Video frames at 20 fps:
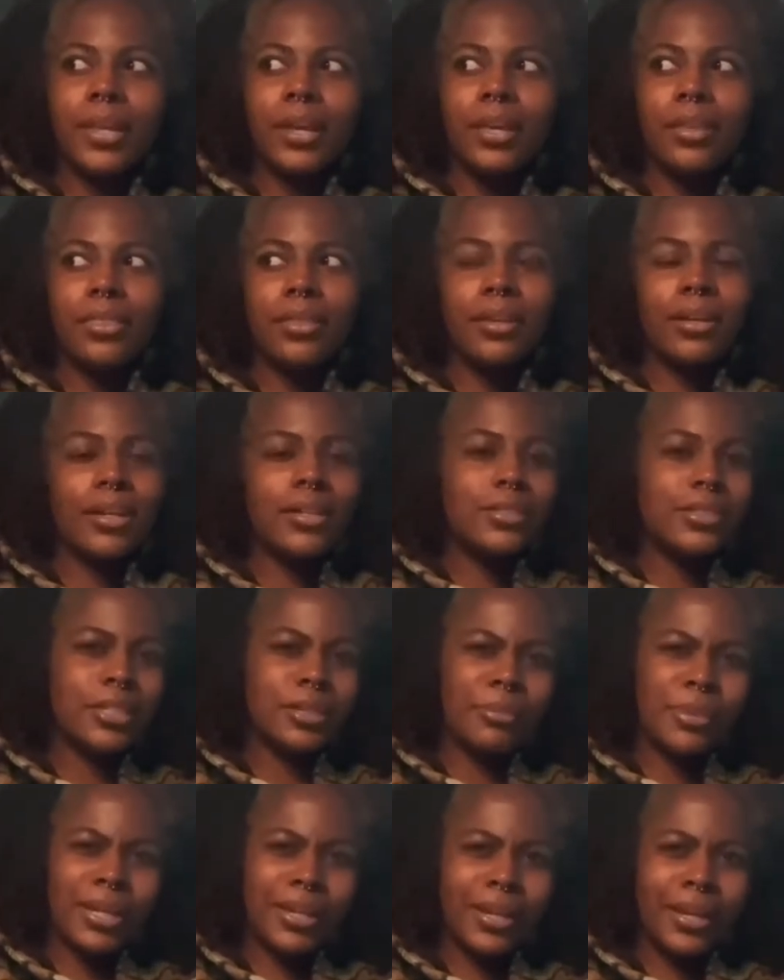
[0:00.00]
I think I see
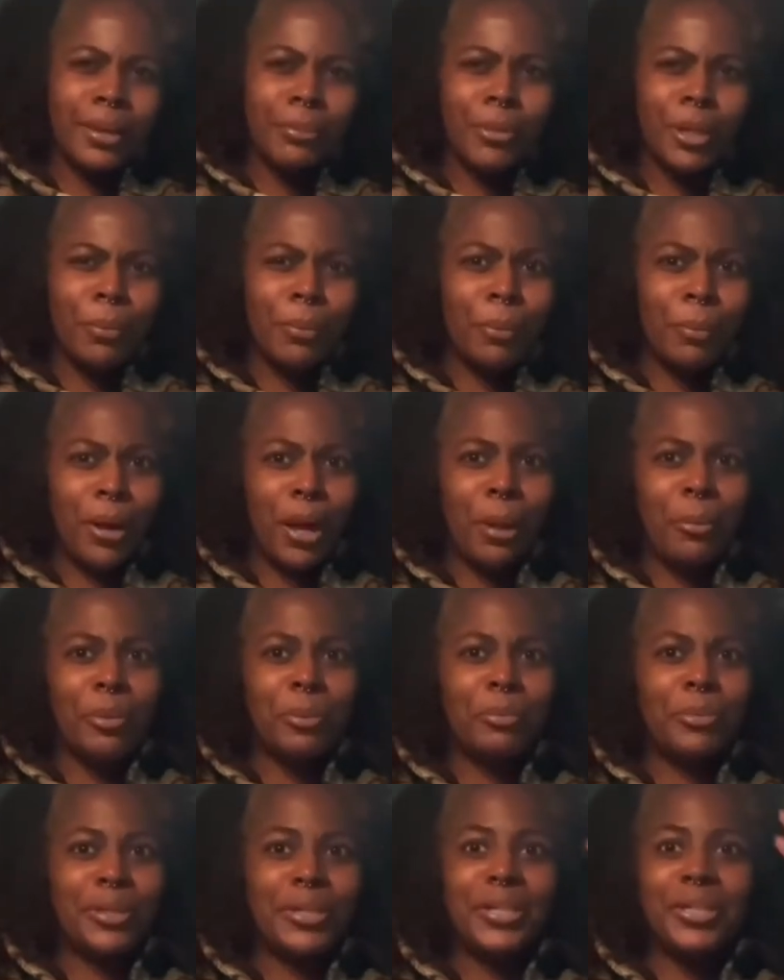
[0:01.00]
my dad, baby mama,
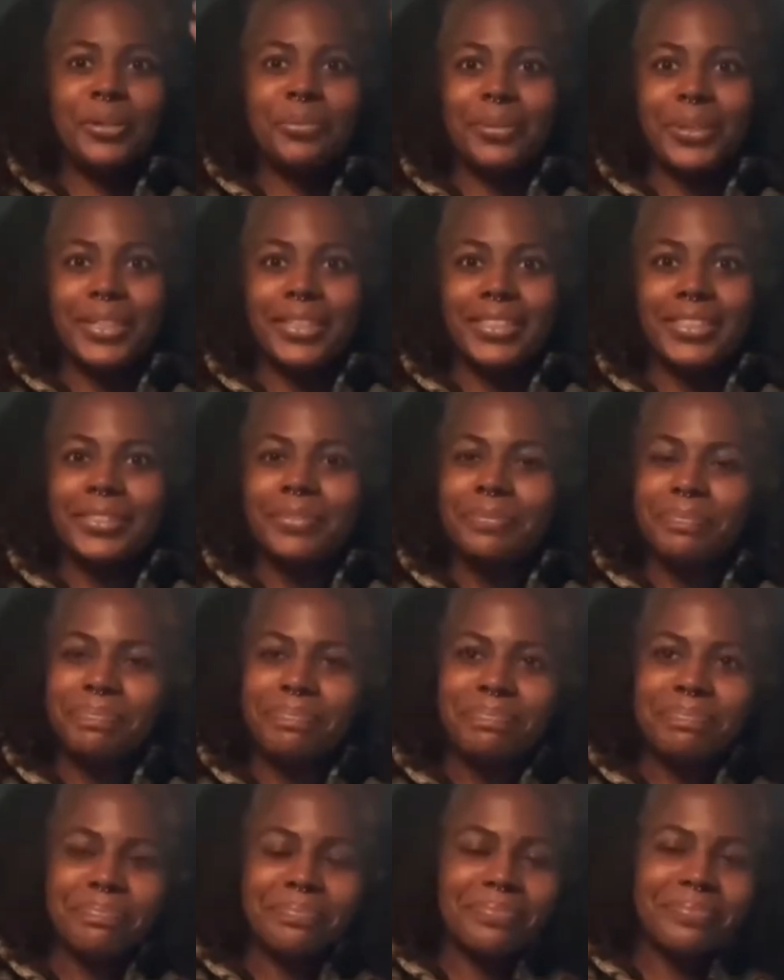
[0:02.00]
but anyways.
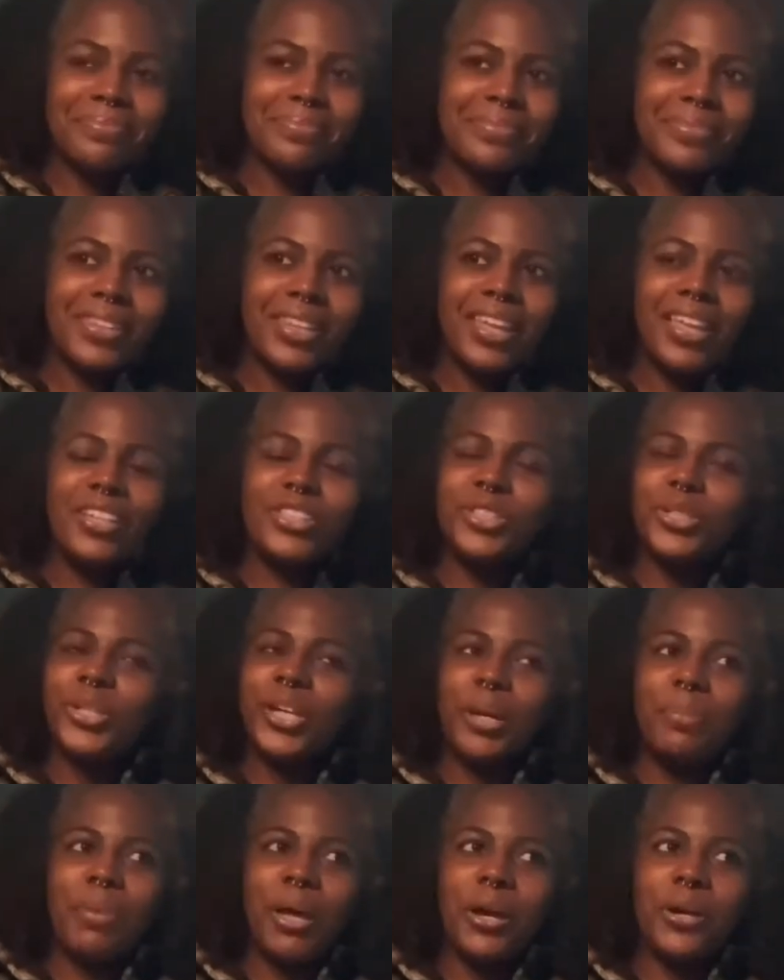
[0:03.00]
So
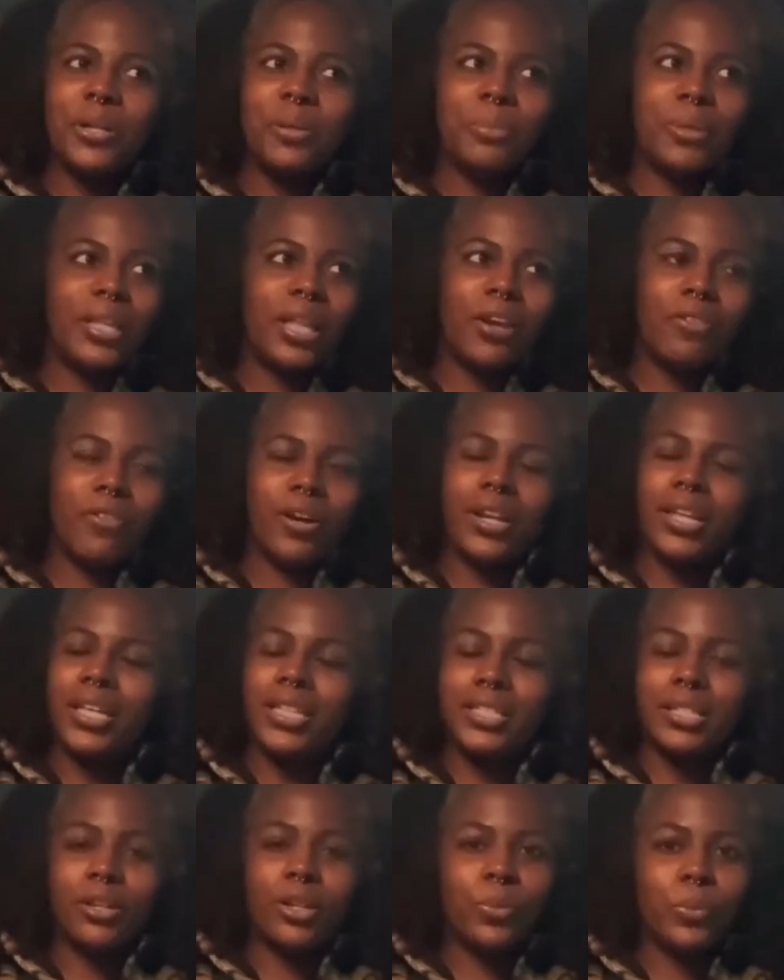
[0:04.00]
yeah, I'm not gonna be like ready
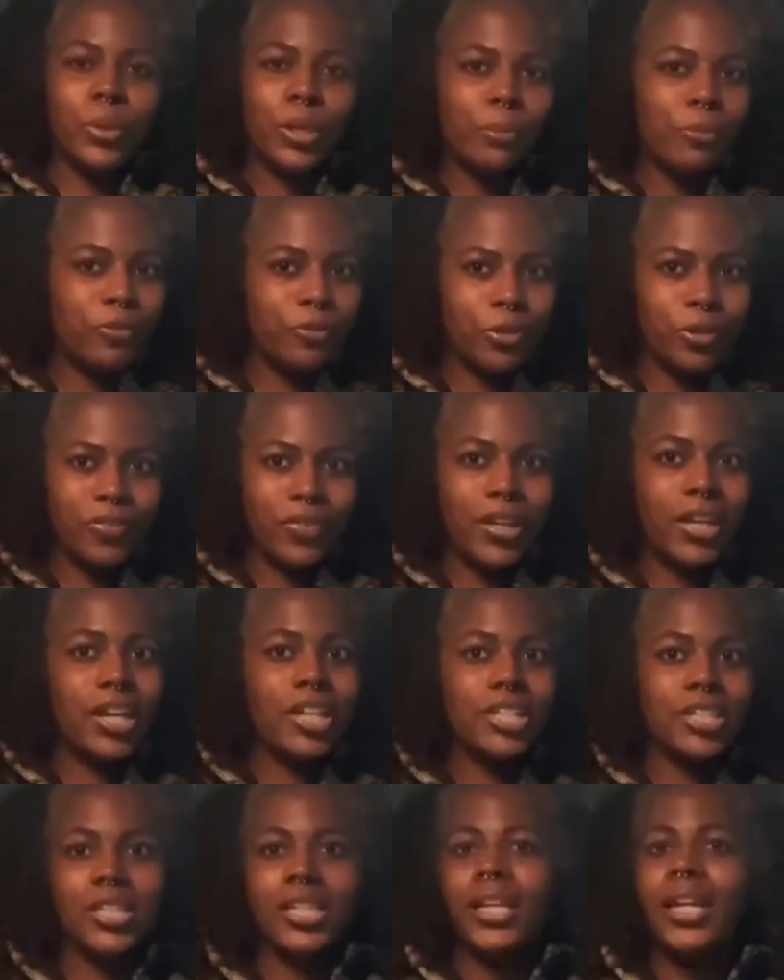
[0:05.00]
until the week before the
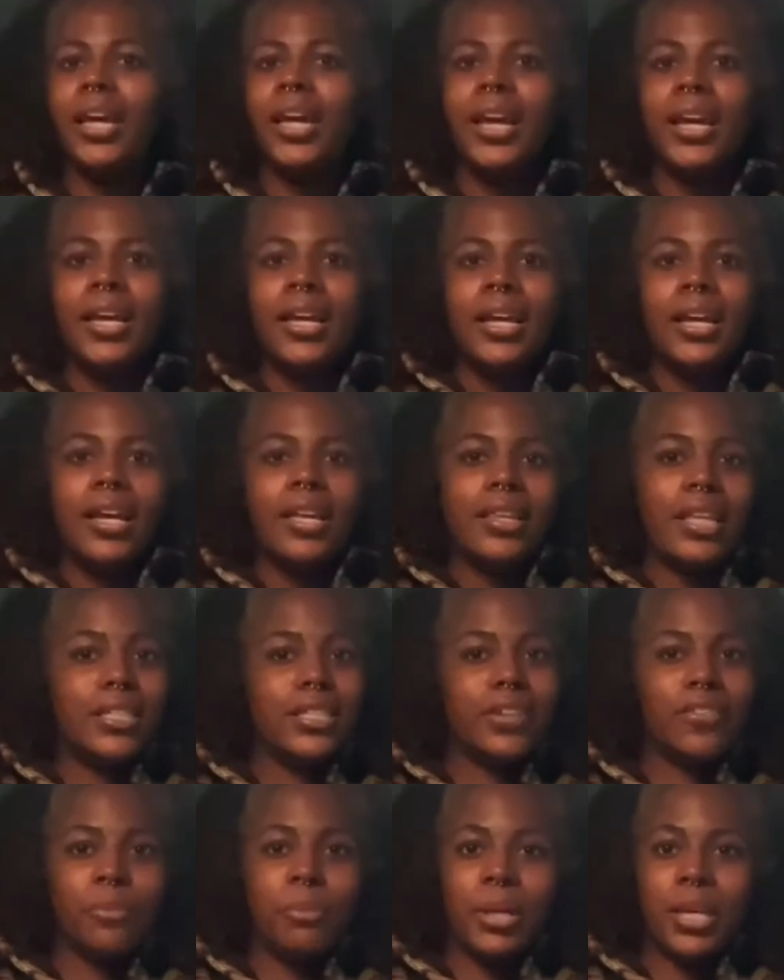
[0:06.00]
vacation. That's
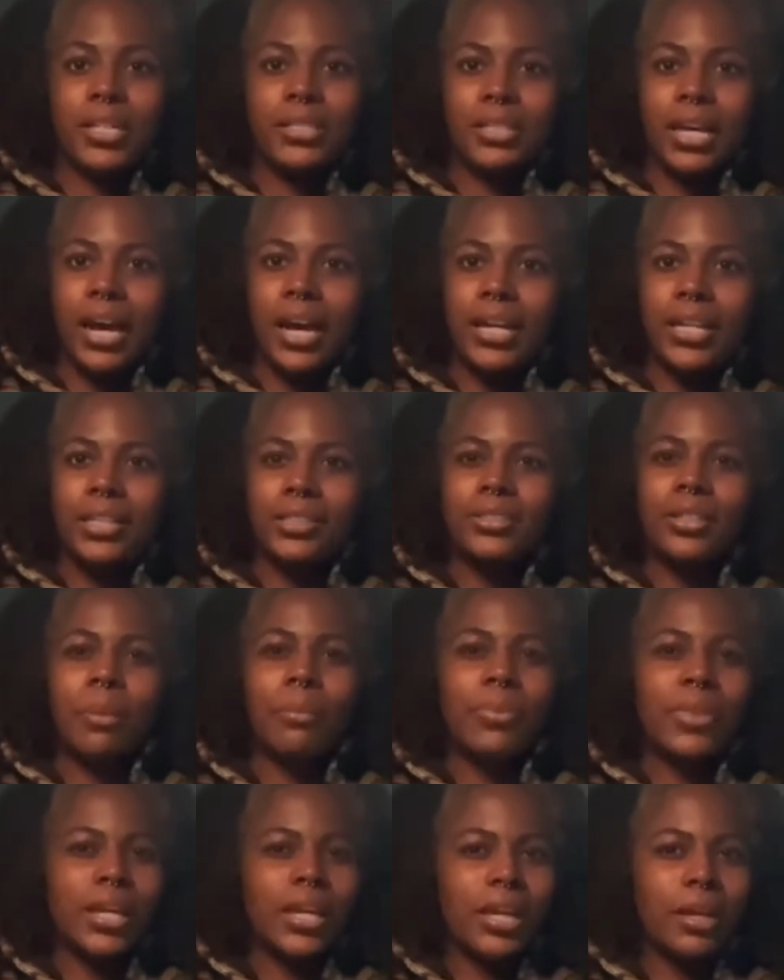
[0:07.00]
giving me anxiety. So I'm
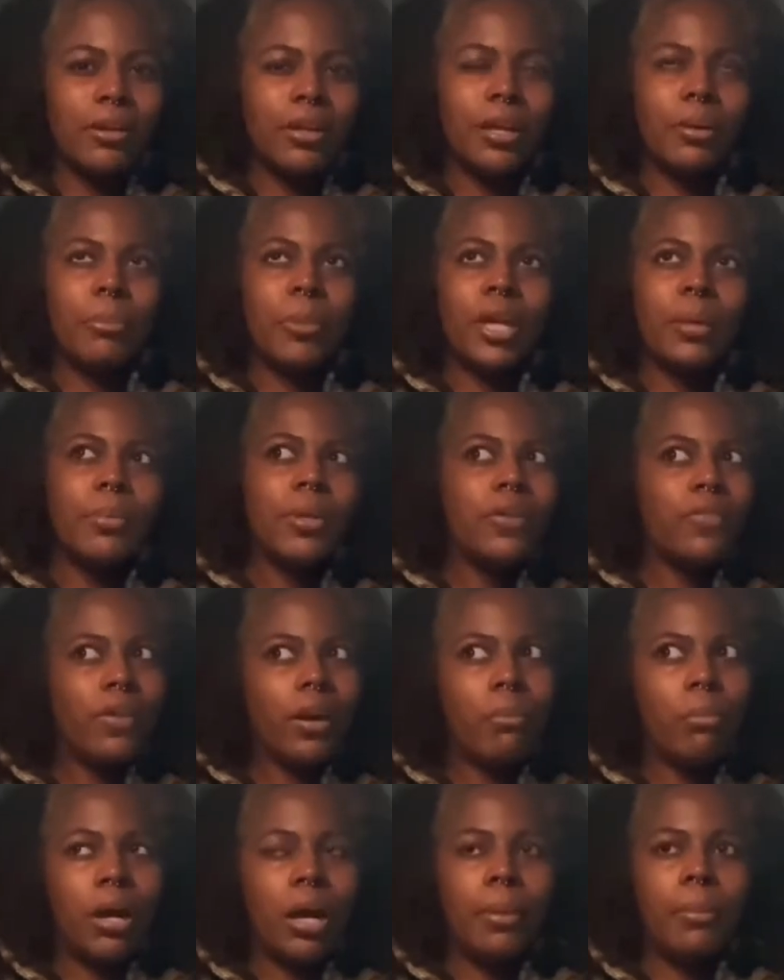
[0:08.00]
thinking like maybe if
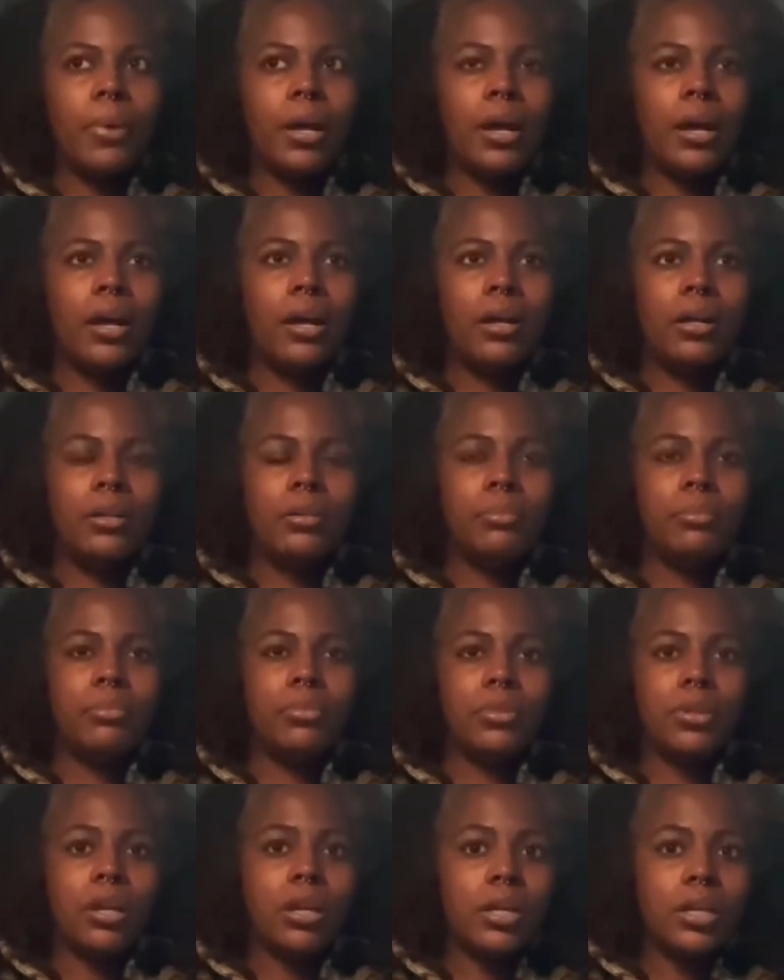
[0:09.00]
I buy my
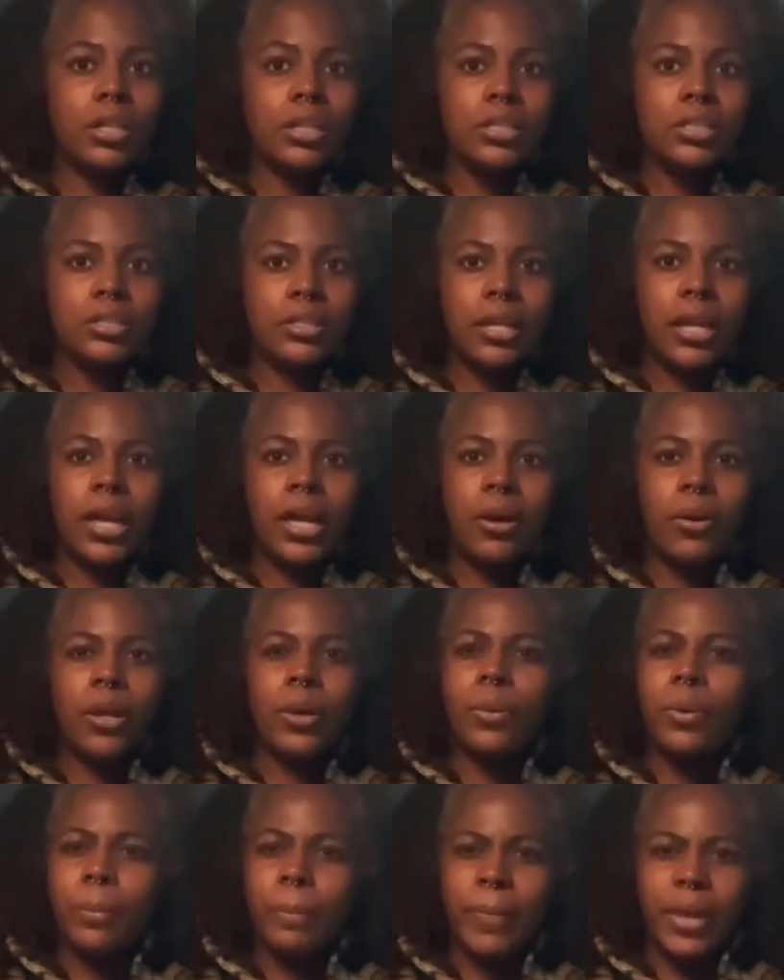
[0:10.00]
luggage now, it
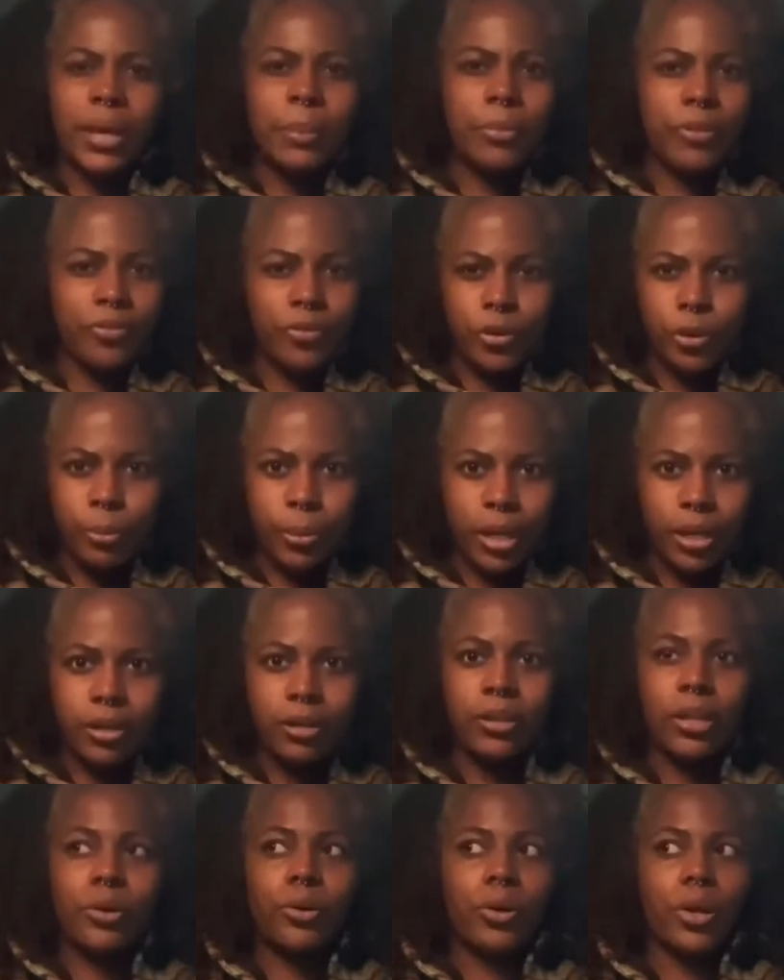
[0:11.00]
will make me feel
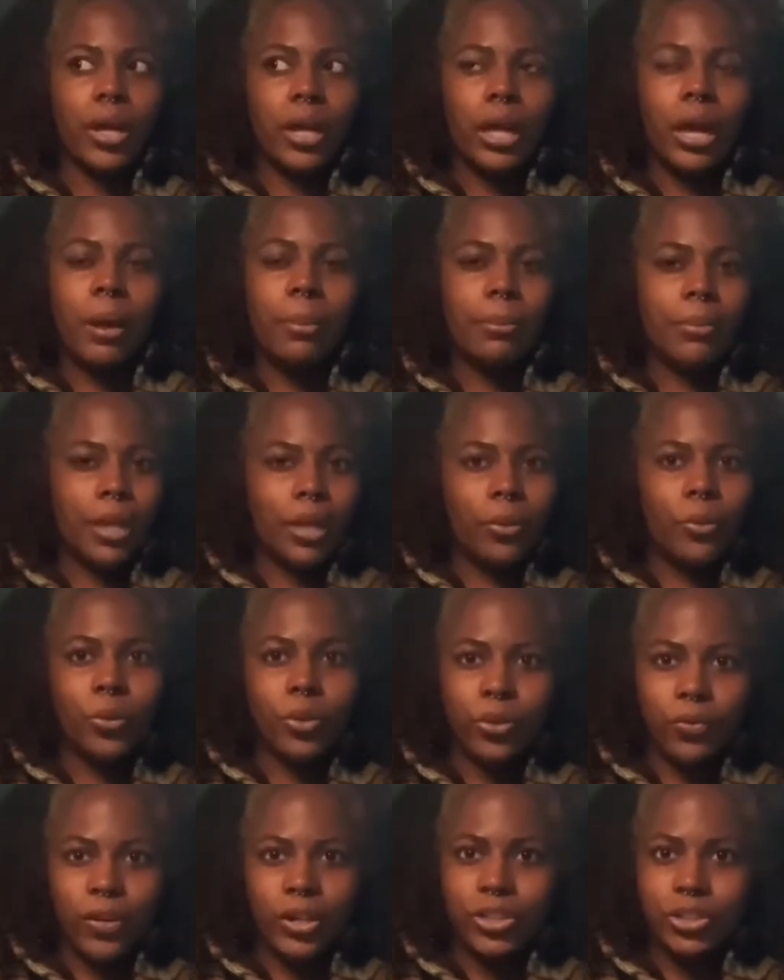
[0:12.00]
better. Like okay, I'm like
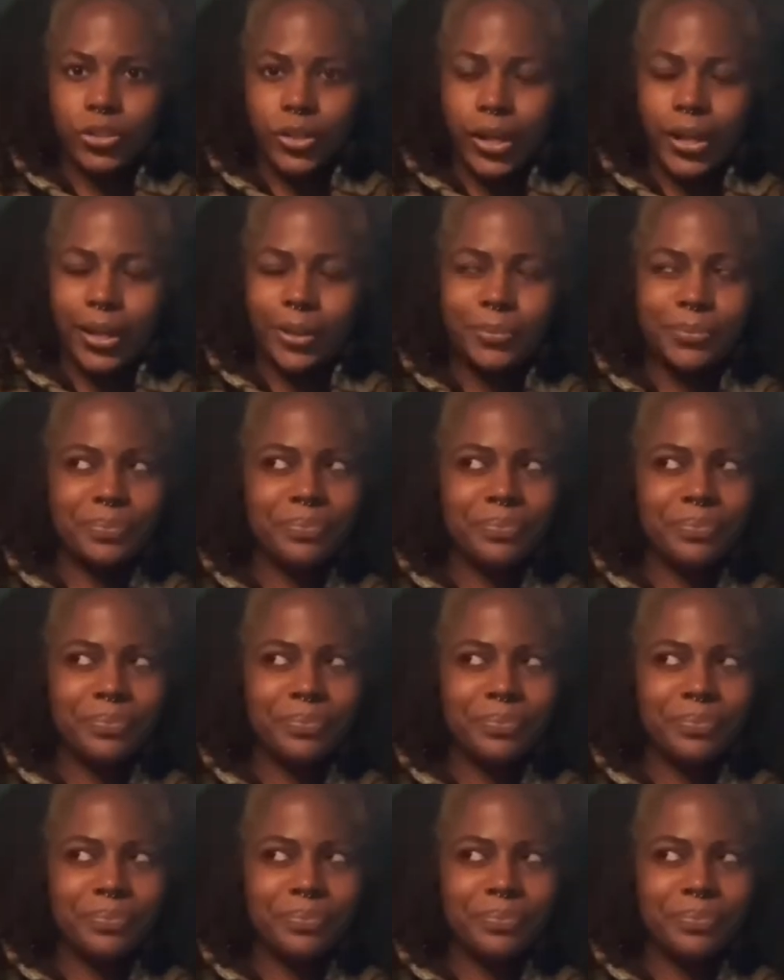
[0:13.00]
on the right track.